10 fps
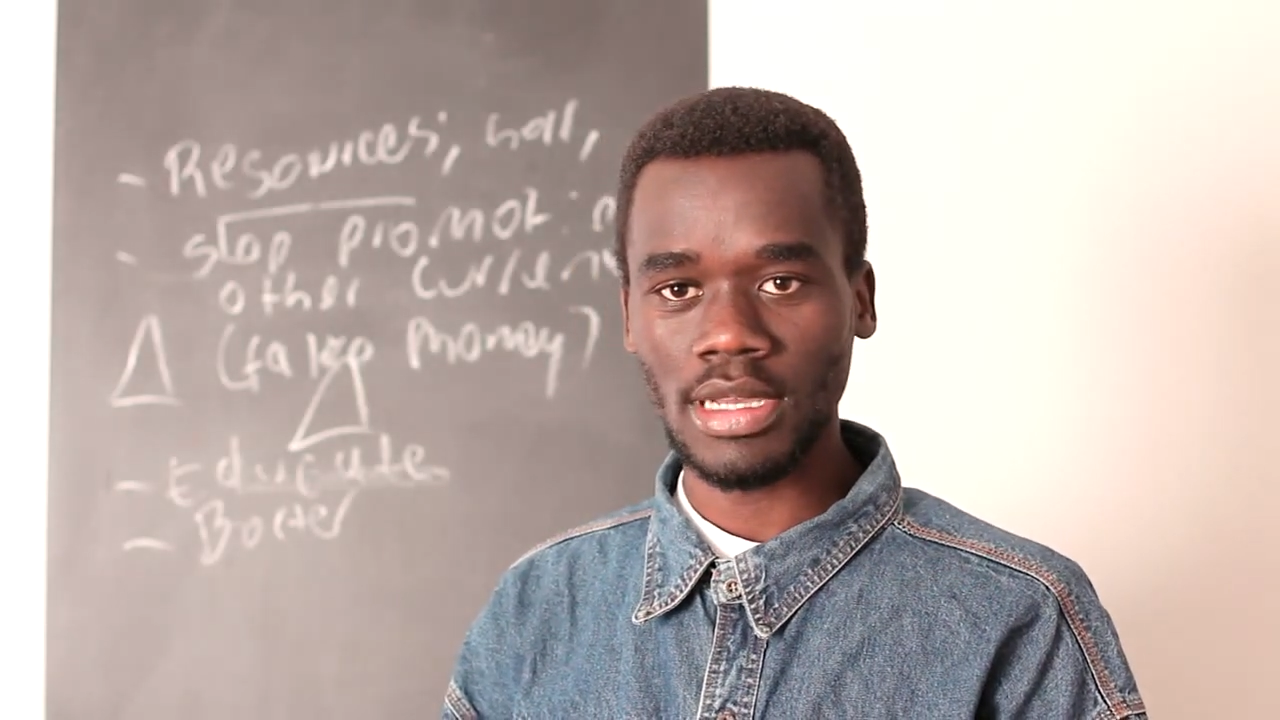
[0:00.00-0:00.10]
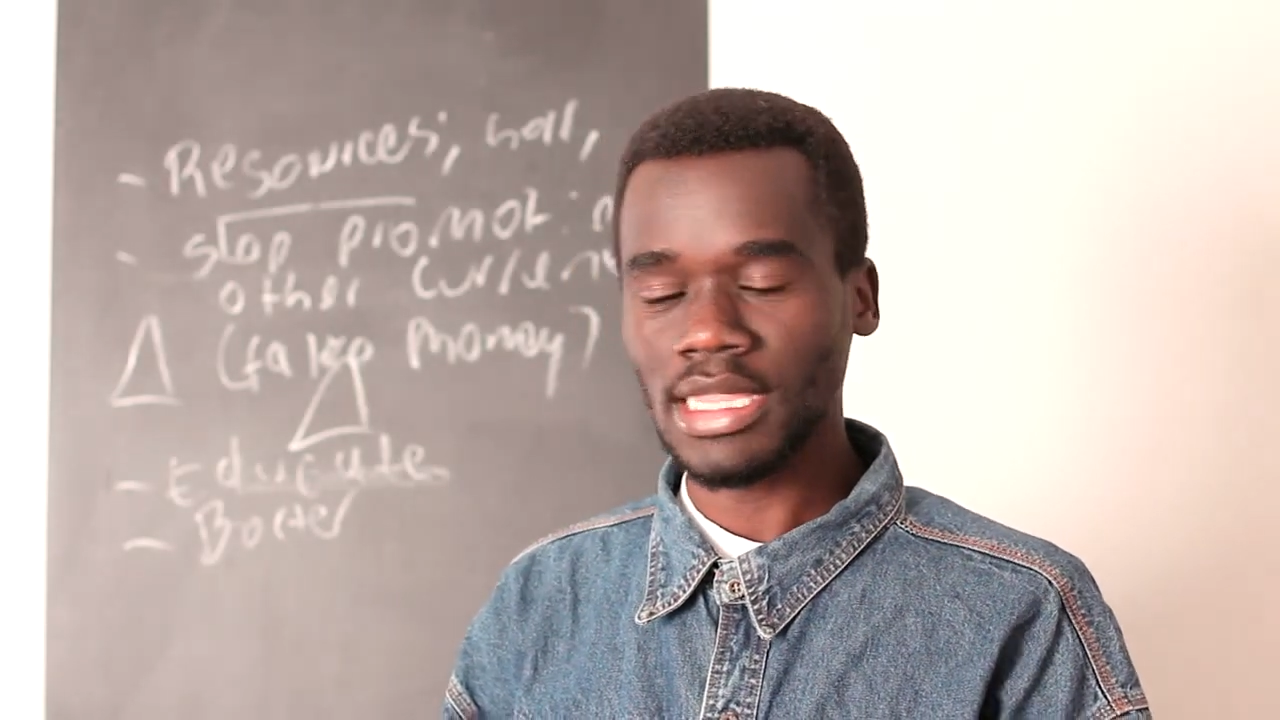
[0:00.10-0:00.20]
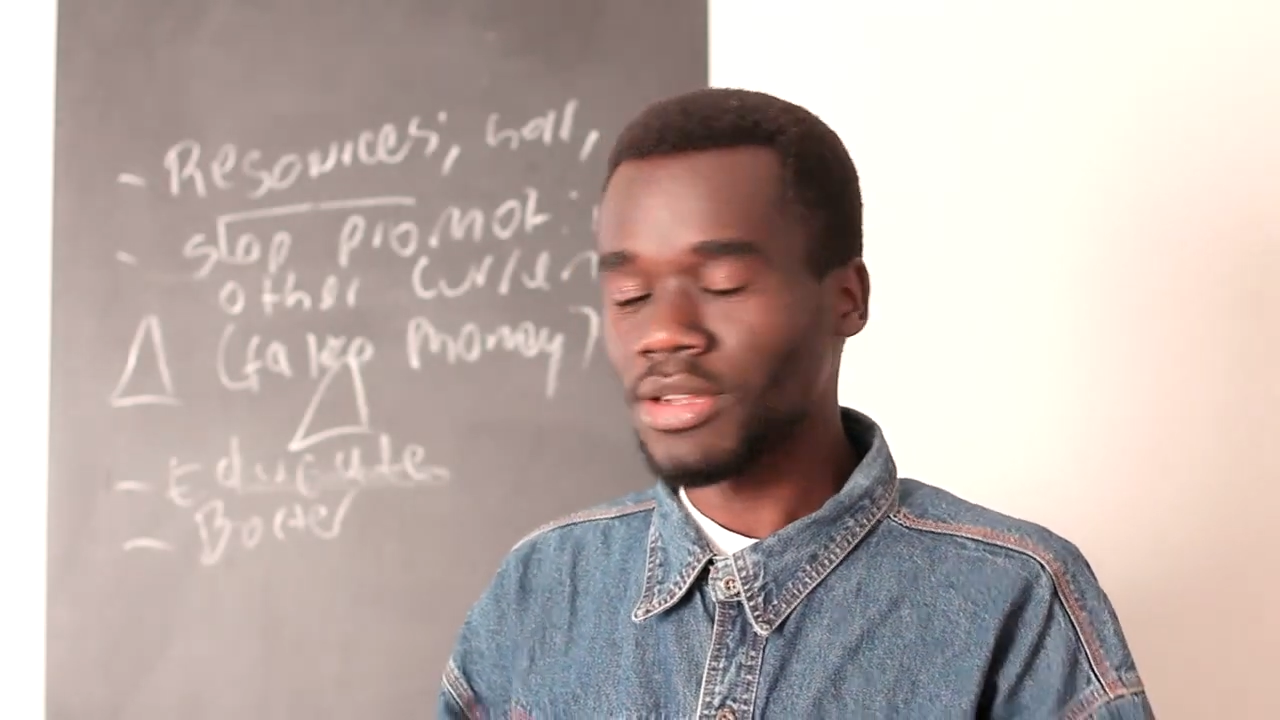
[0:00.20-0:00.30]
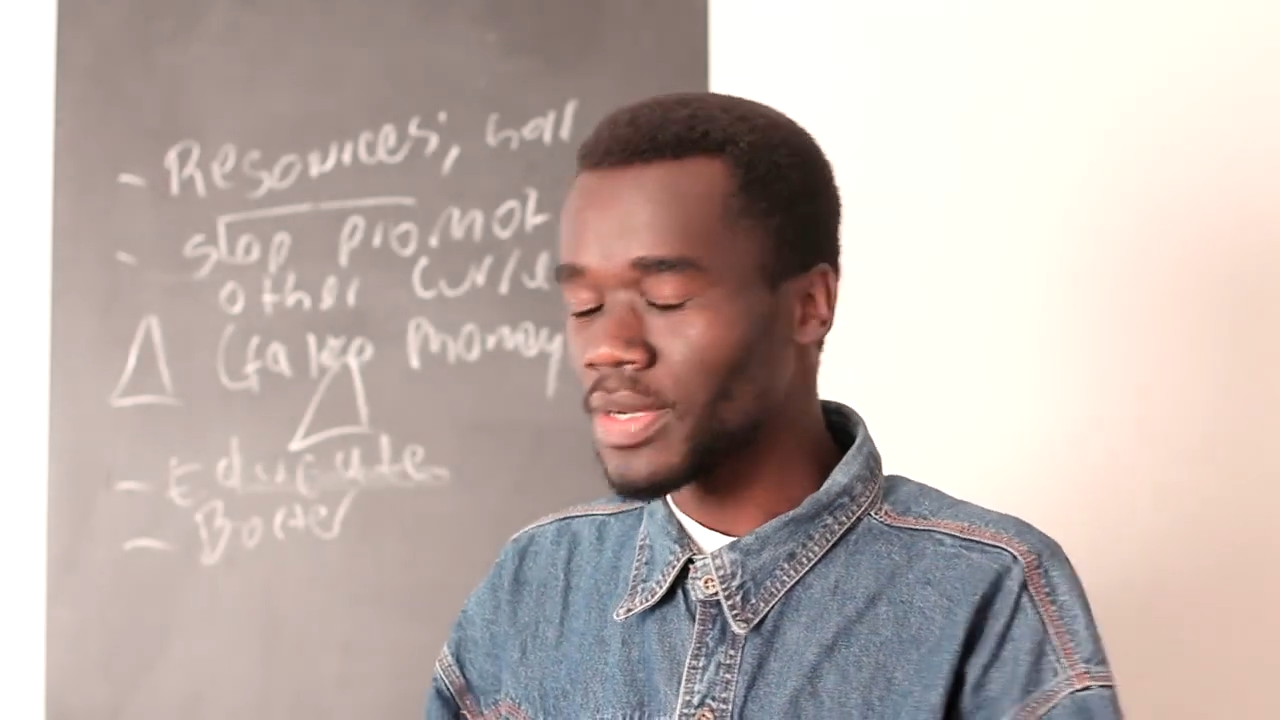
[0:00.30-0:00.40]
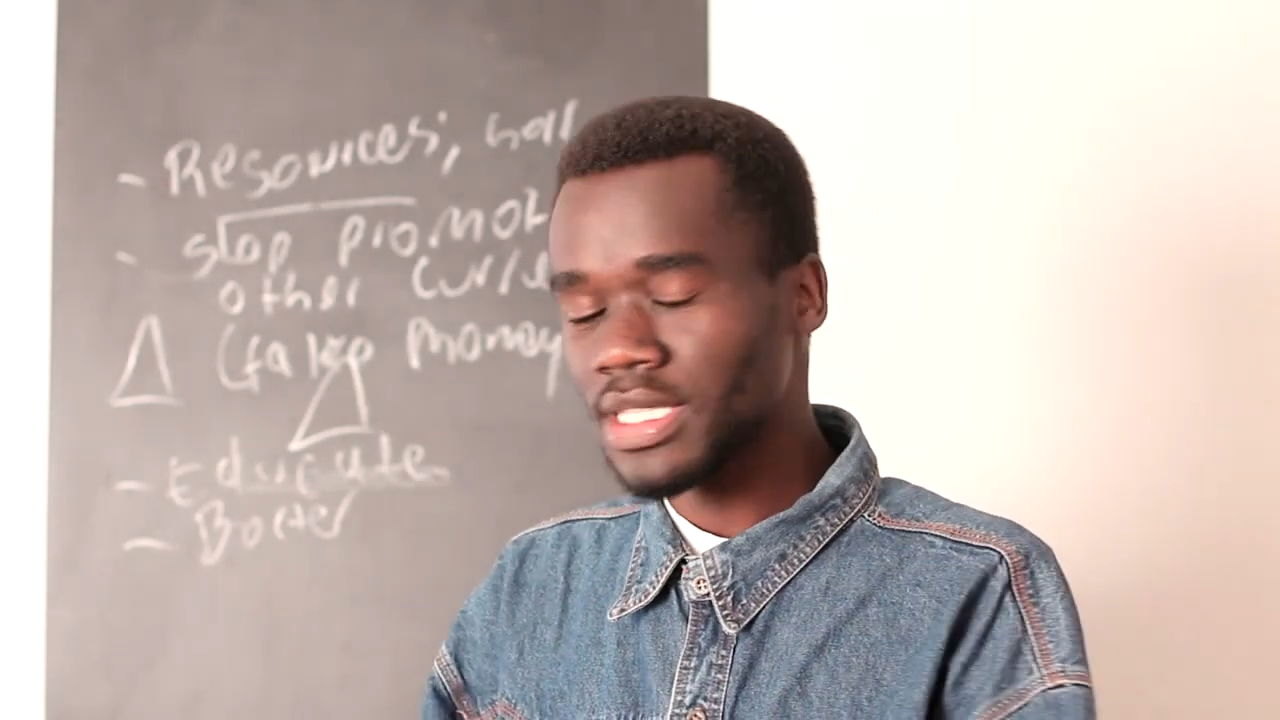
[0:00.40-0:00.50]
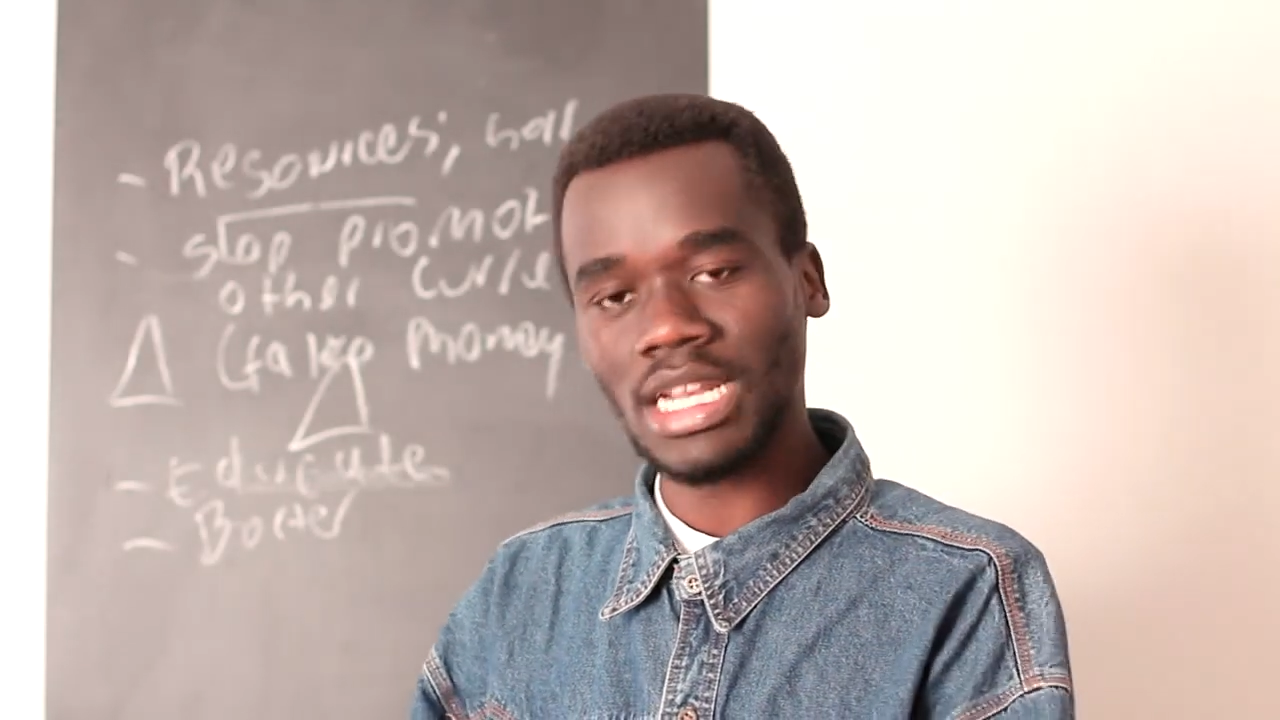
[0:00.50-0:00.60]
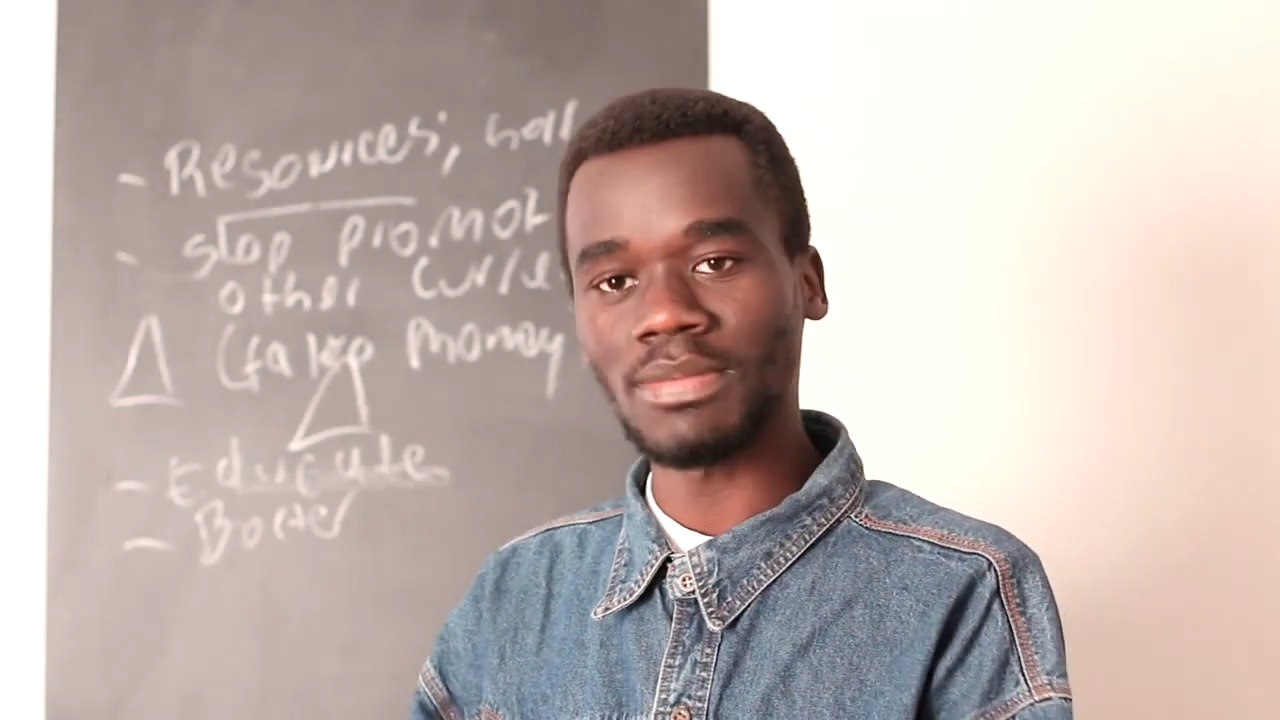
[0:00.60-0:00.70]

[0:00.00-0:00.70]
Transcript: And the reason